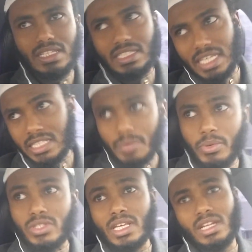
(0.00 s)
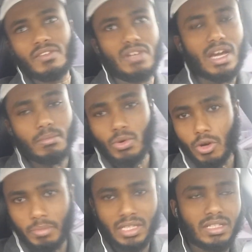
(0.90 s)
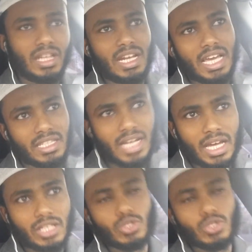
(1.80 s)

60%, if not more, bi'idhnillahi ta'ala.